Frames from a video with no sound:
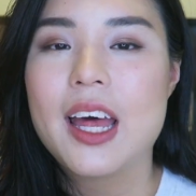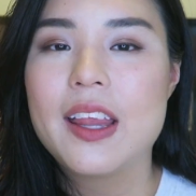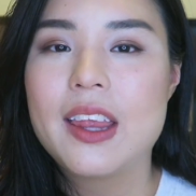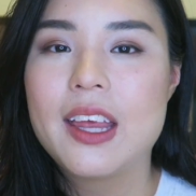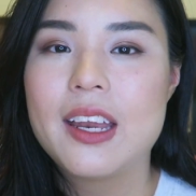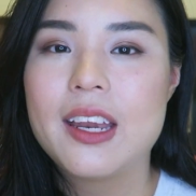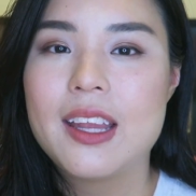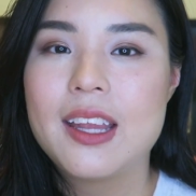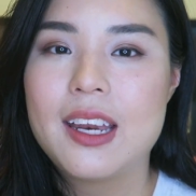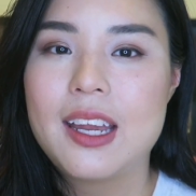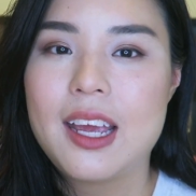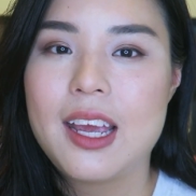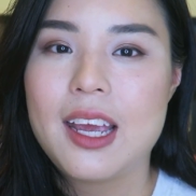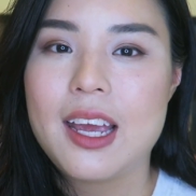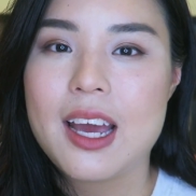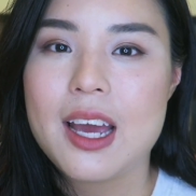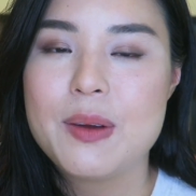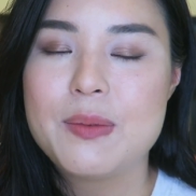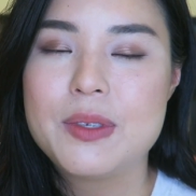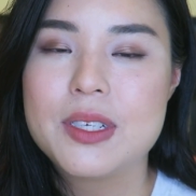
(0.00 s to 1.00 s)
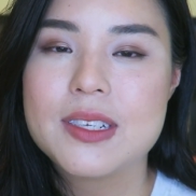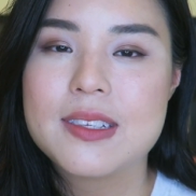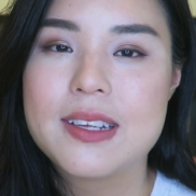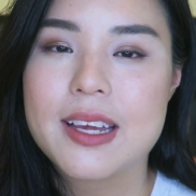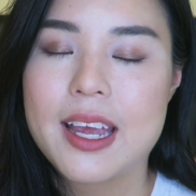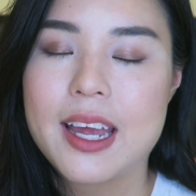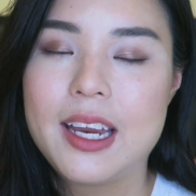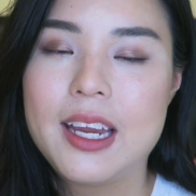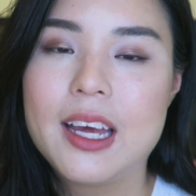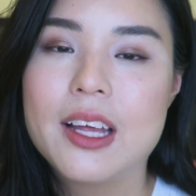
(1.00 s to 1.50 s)
At the end of the day, I'm just
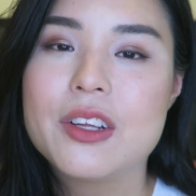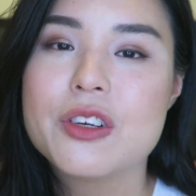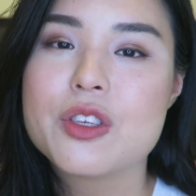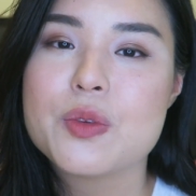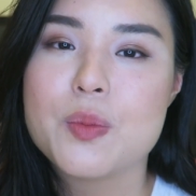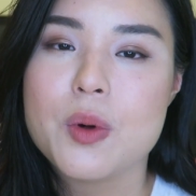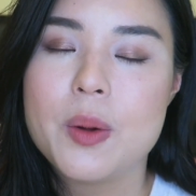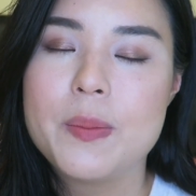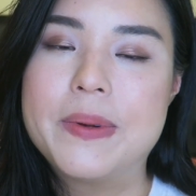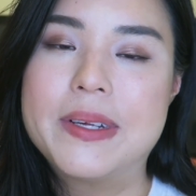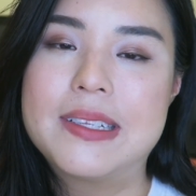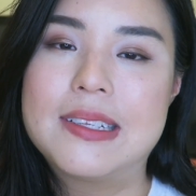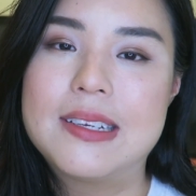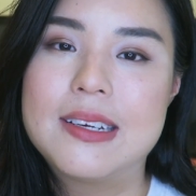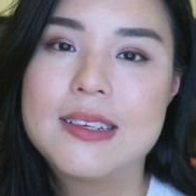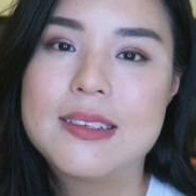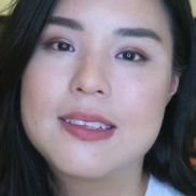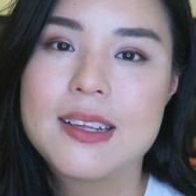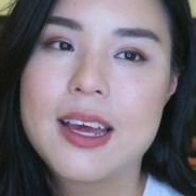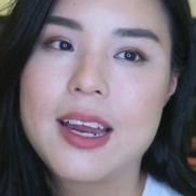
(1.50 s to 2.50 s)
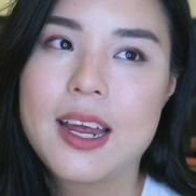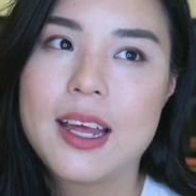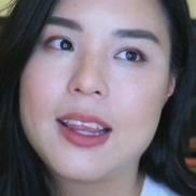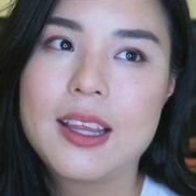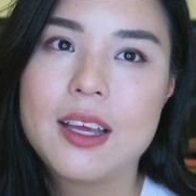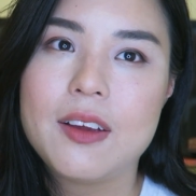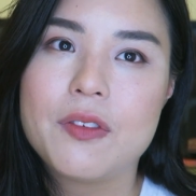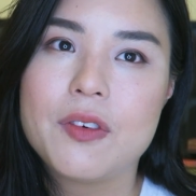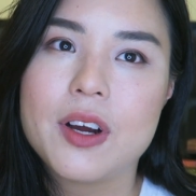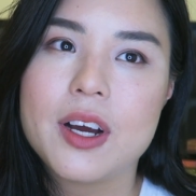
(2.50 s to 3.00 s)
like any other small business. And I
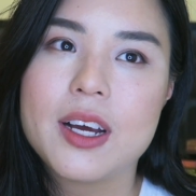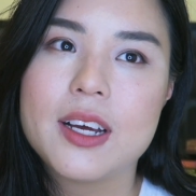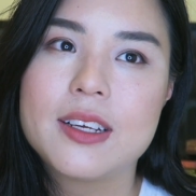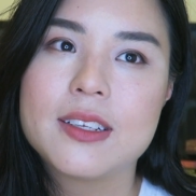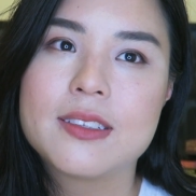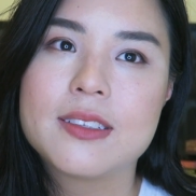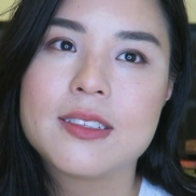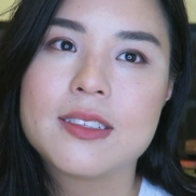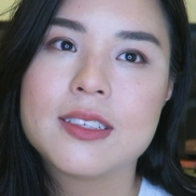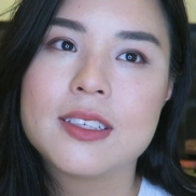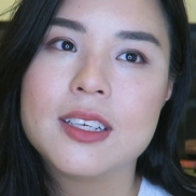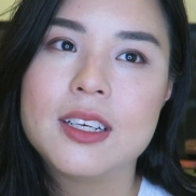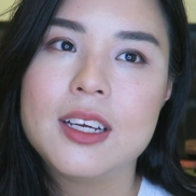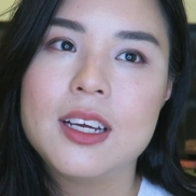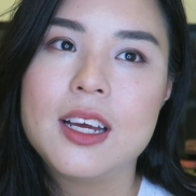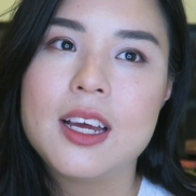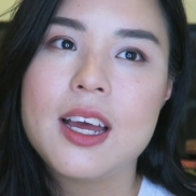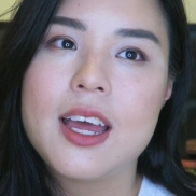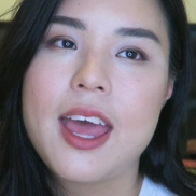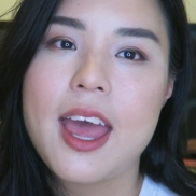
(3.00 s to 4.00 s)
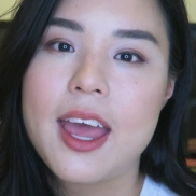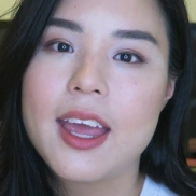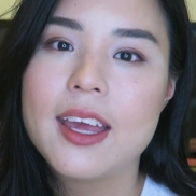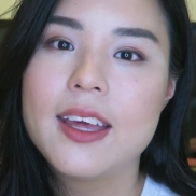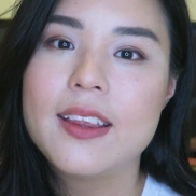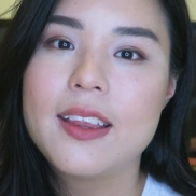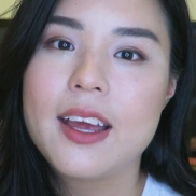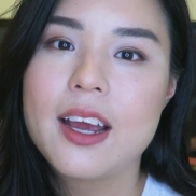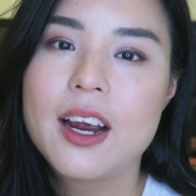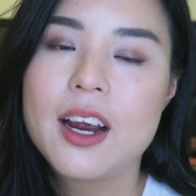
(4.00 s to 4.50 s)
think for us, hang
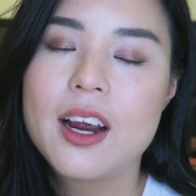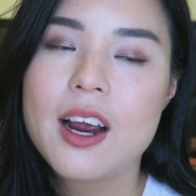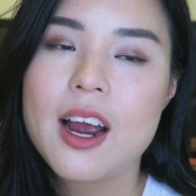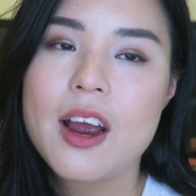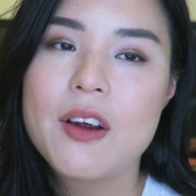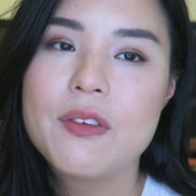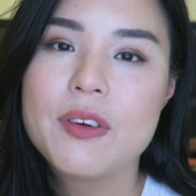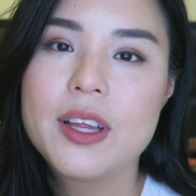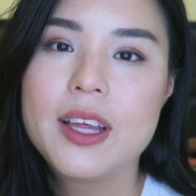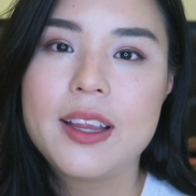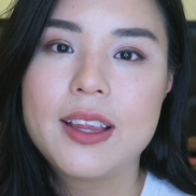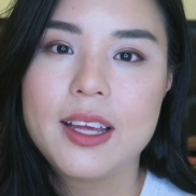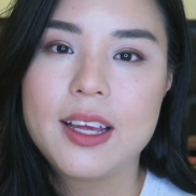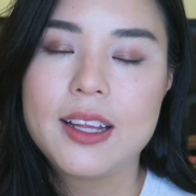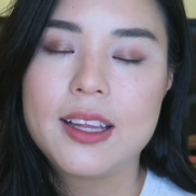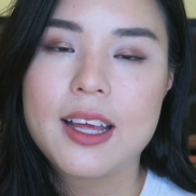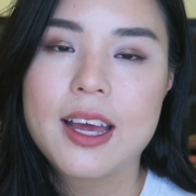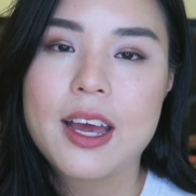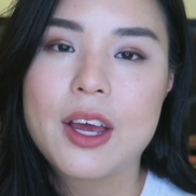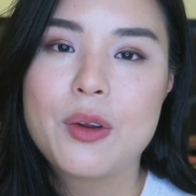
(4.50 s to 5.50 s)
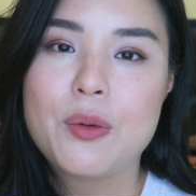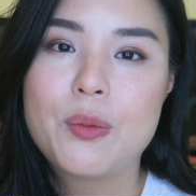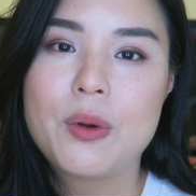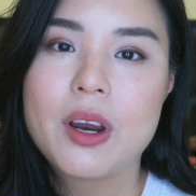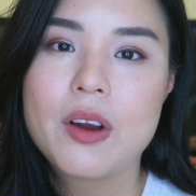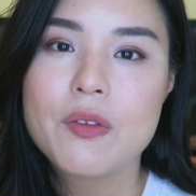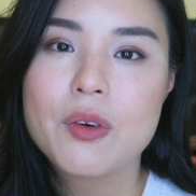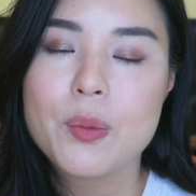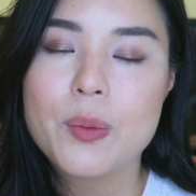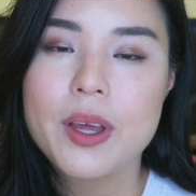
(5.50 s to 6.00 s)
in there. I really think that
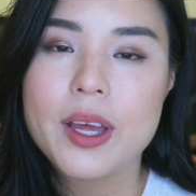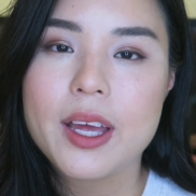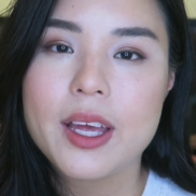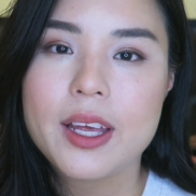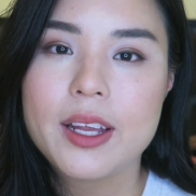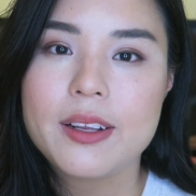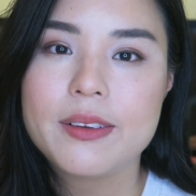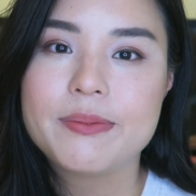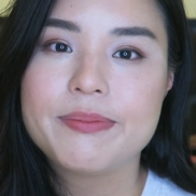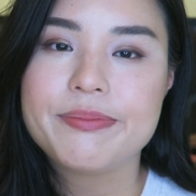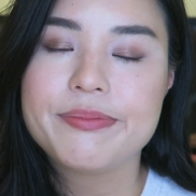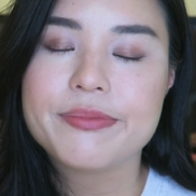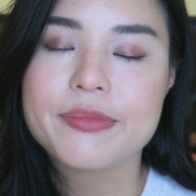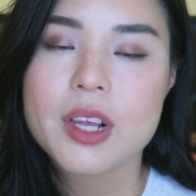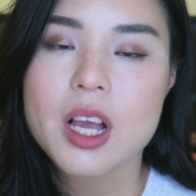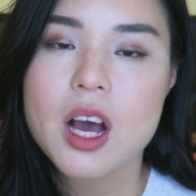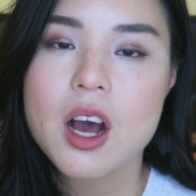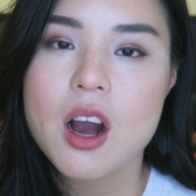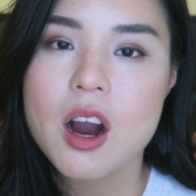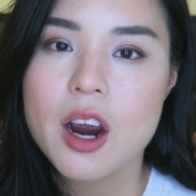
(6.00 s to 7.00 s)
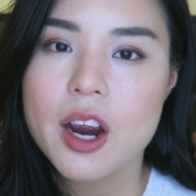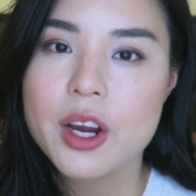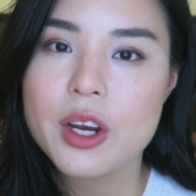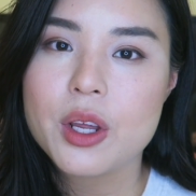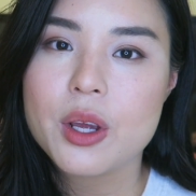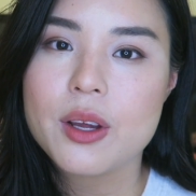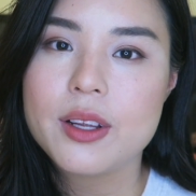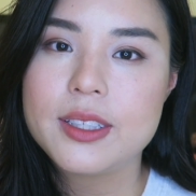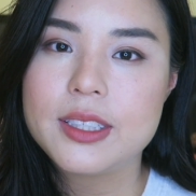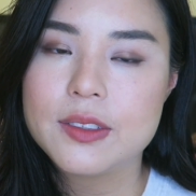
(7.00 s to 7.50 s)
whenever we hit a
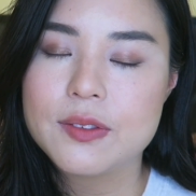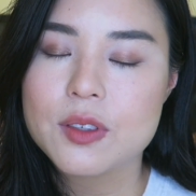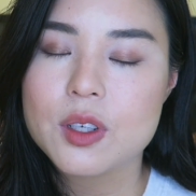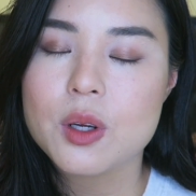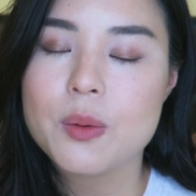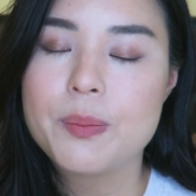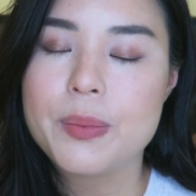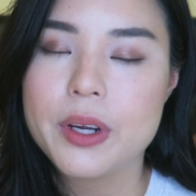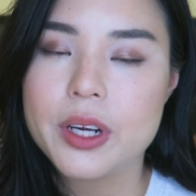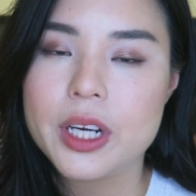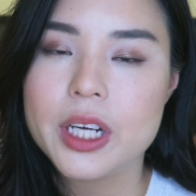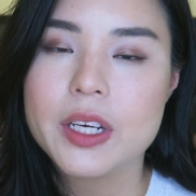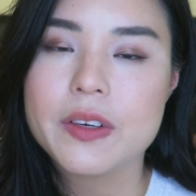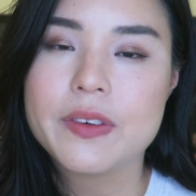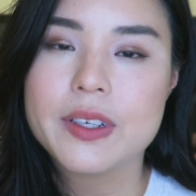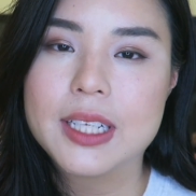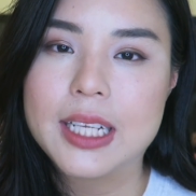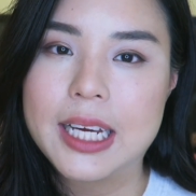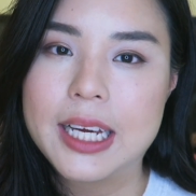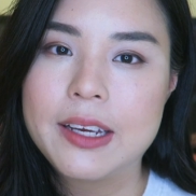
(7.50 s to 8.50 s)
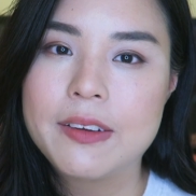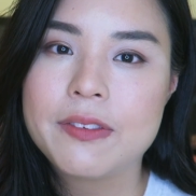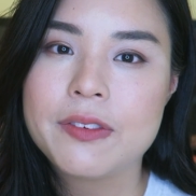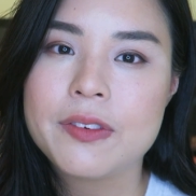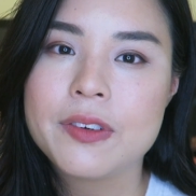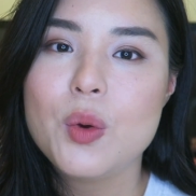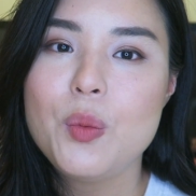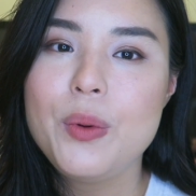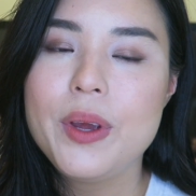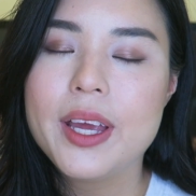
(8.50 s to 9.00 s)
hard, difficult period of our life,
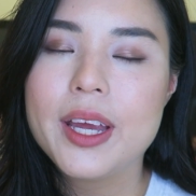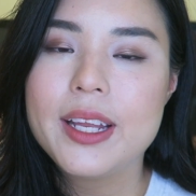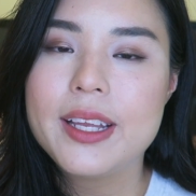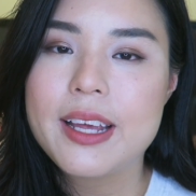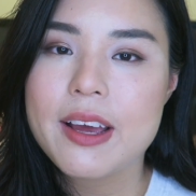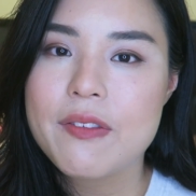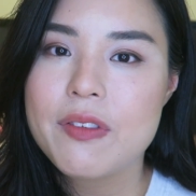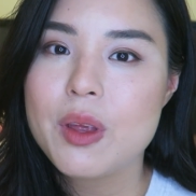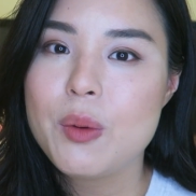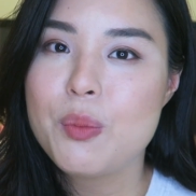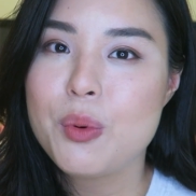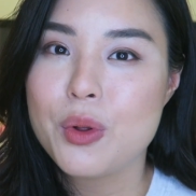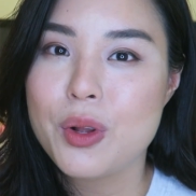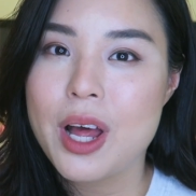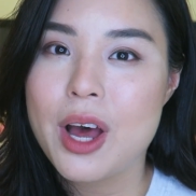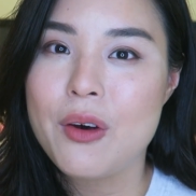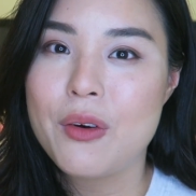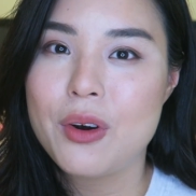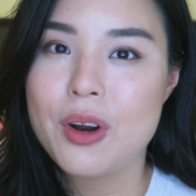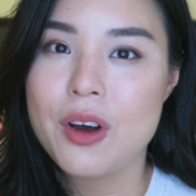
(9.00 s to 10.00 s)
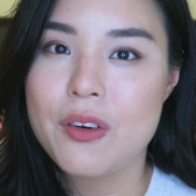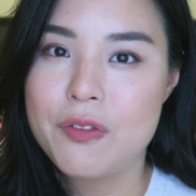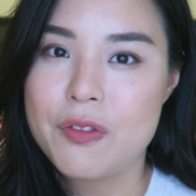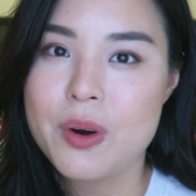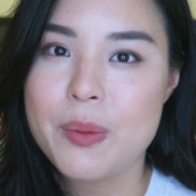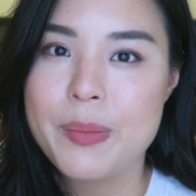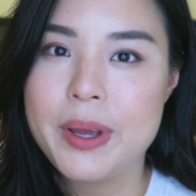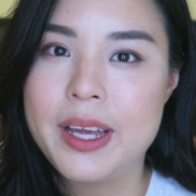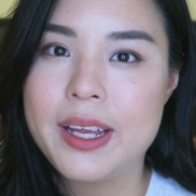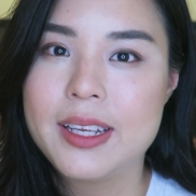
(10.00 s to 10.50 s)
we can definitely pull out
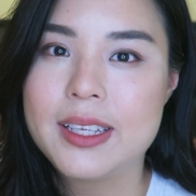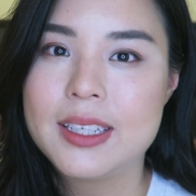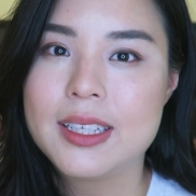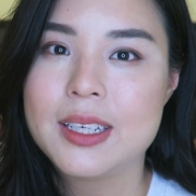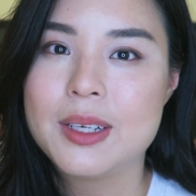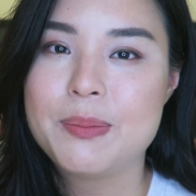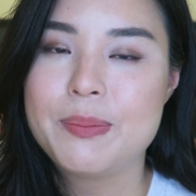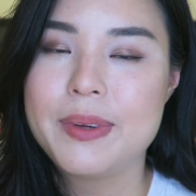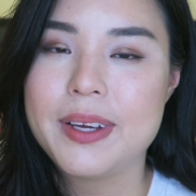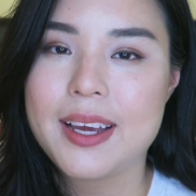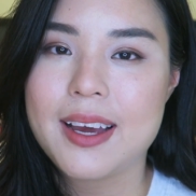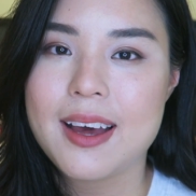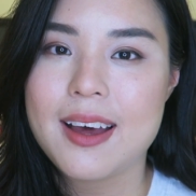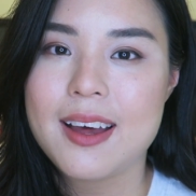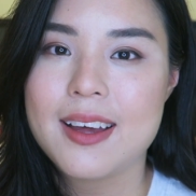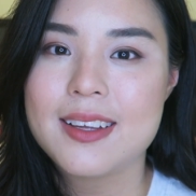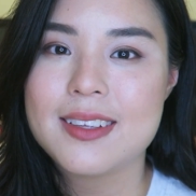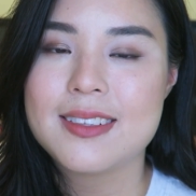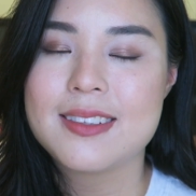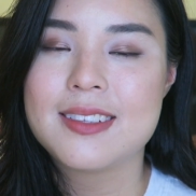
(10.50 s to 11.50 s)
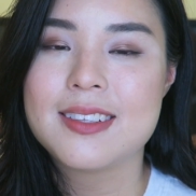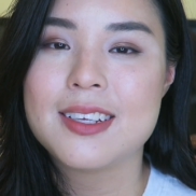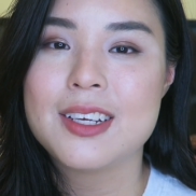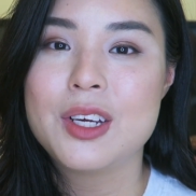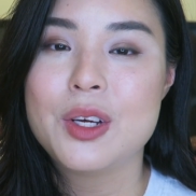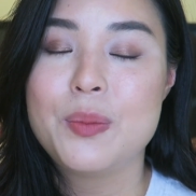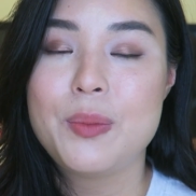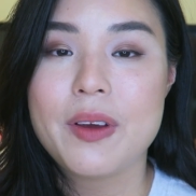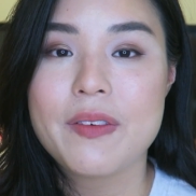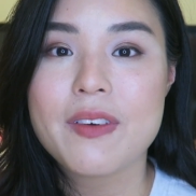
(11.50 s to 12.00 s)
from it because
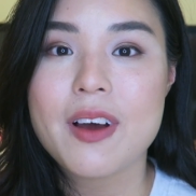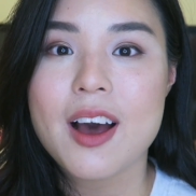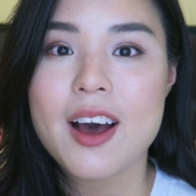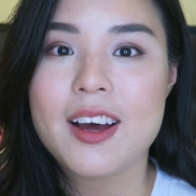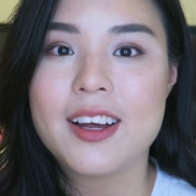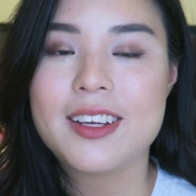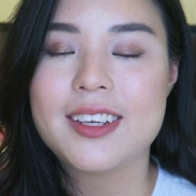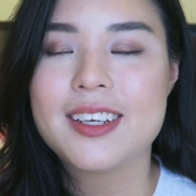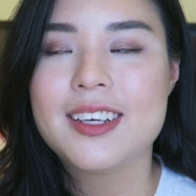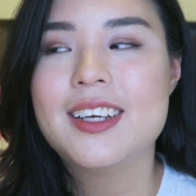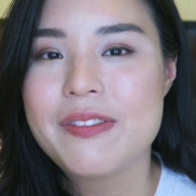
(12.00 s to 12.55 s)
we have God.